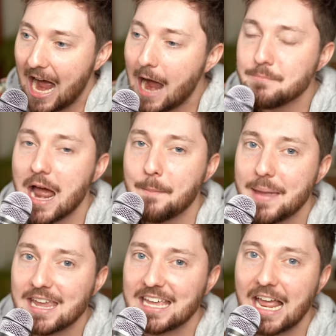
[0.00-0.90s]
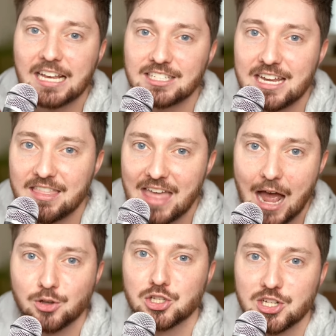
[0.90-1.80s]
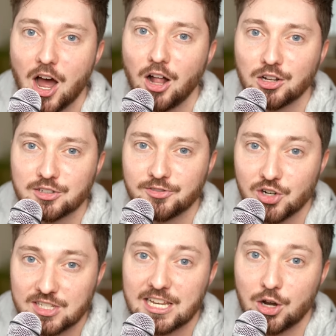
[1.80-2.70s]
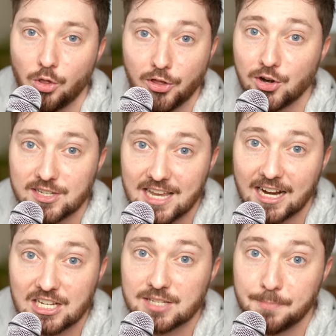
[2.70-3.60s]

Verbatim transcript: I'm not making $18,000 for a single 30 second